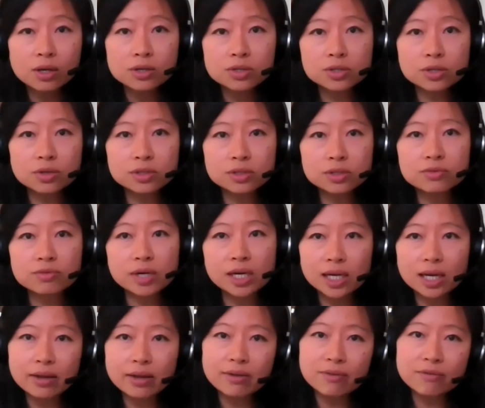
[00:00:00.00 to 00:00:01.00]
So it's
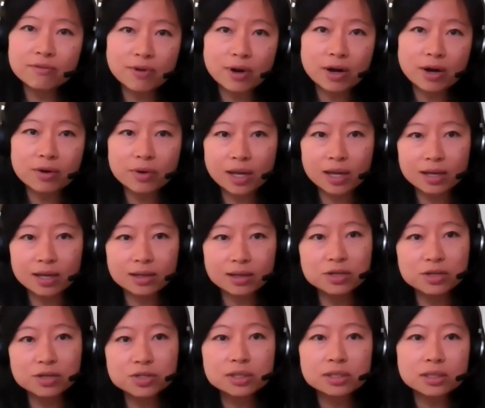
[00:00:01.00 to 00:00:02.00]
really very
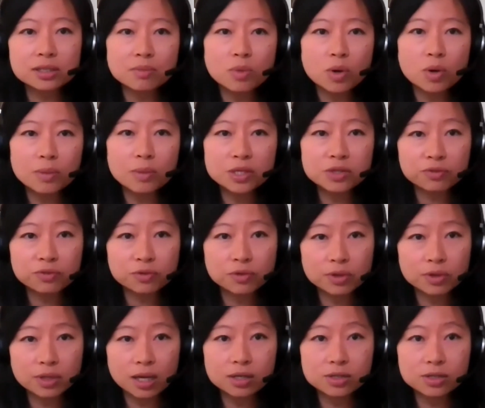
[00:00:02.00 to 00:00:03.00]
interesting moment
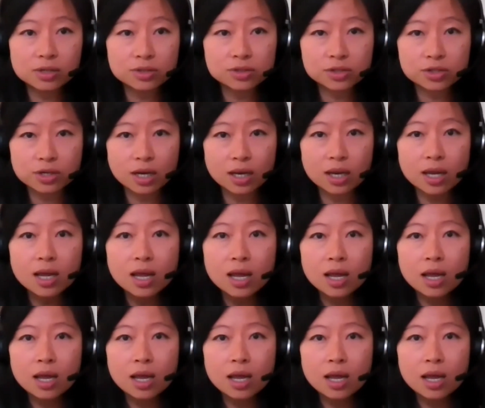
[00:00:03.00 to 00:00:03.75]
for the industry,